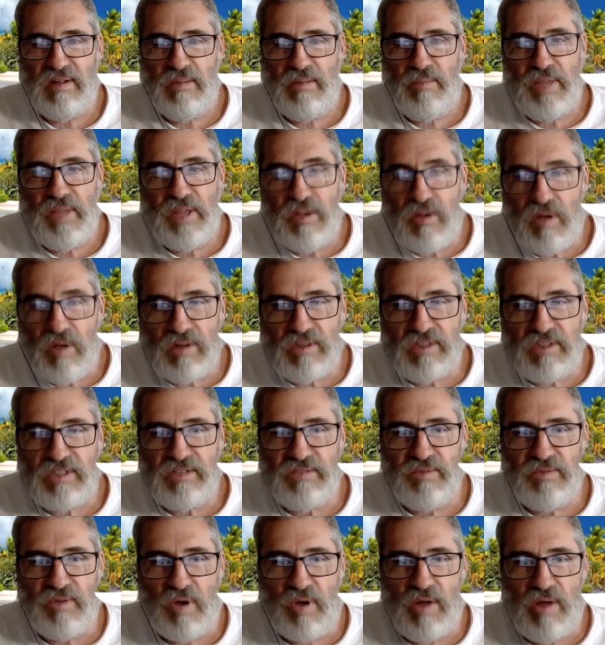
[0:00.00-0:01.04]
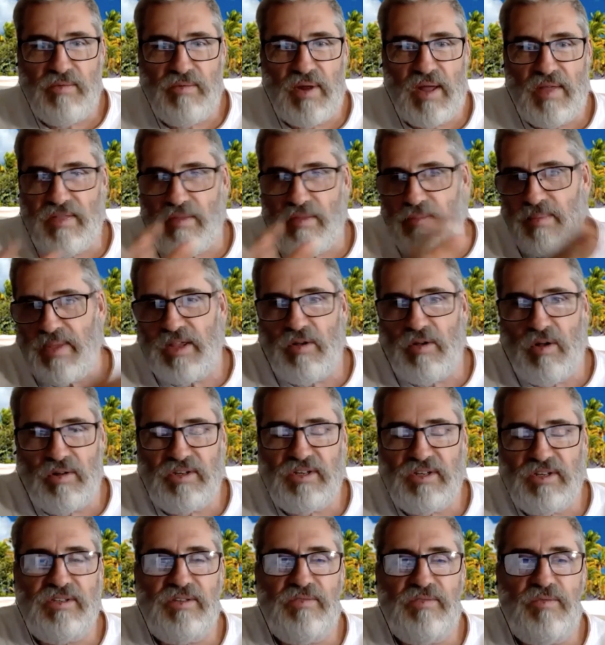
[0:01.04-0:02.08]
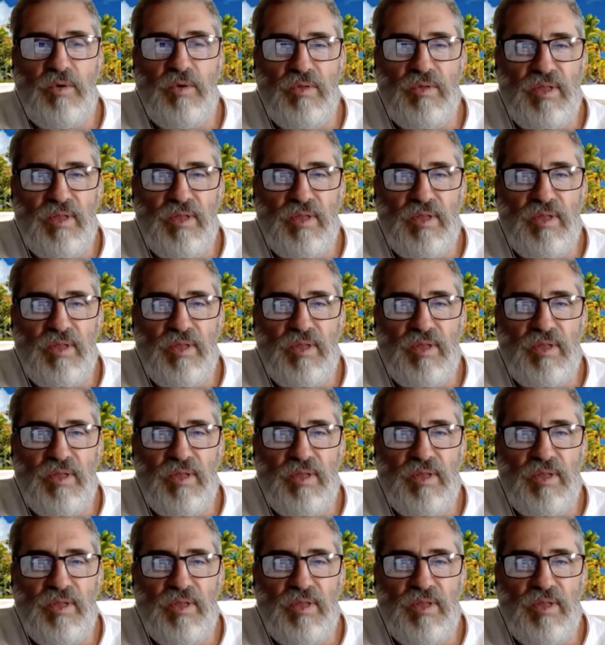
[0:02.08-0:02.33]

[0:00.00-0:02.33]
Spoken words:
Be conscious of God rather than be conscious of all